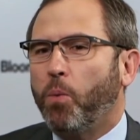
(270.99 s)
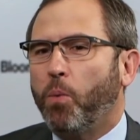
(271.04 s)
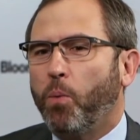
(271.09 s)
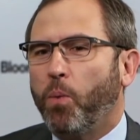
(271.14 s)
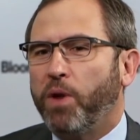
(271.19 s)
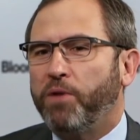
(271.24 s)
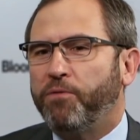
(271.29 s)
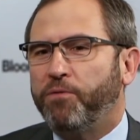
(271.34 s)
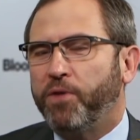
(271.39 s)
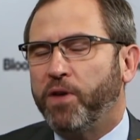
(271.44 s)

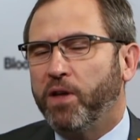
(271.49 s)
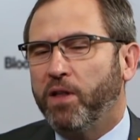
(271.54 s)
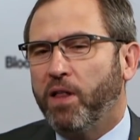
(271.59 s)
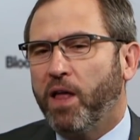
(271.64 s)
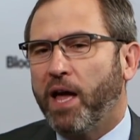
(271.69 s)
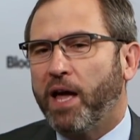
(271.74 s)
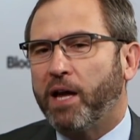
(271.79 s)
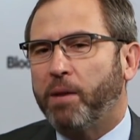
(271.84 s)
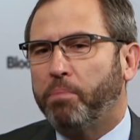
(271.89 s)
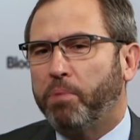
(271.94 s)
We feel
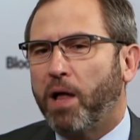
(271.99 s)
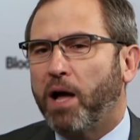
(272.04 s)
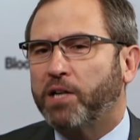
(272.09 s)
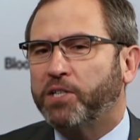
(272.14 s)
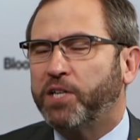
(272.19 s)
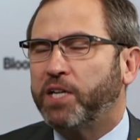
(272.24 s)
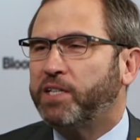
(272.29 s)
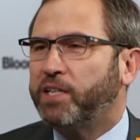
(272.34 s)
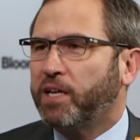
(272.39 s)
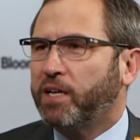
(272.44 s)
like
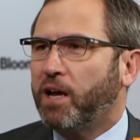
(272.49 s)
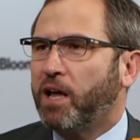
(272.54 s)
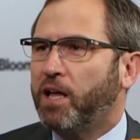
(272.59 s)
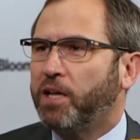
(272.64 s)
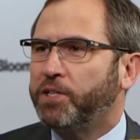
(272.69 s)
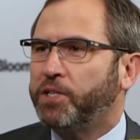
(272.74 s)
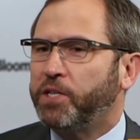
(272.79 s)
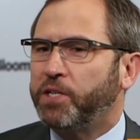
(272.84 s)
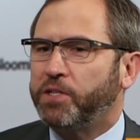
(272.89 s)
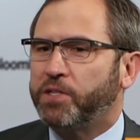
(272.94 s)
blockchain
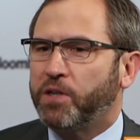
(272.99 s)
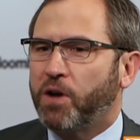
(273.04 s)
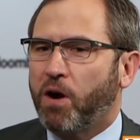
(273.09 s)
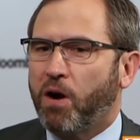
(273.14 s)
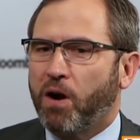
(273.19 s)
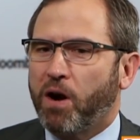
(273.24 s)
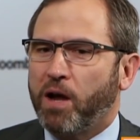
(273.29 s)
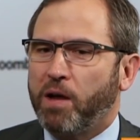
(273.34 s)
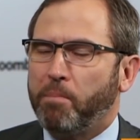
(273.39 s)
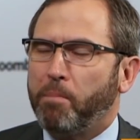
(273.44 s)
technologies
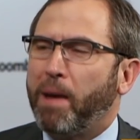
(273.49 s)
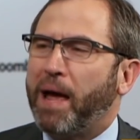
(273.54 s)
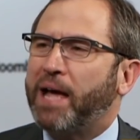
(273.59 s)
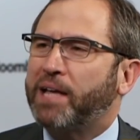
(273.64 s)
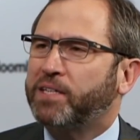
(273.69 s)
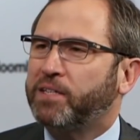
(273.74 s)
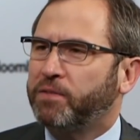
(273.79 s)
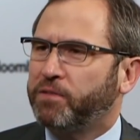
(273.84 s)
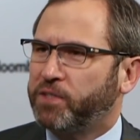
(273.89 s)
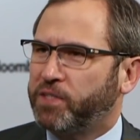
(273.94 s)
are a
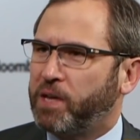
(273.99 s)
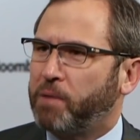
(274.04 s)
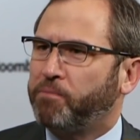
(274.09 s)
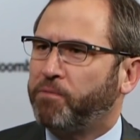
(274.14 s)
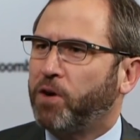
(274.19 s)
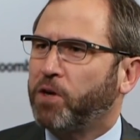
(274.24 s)
massive step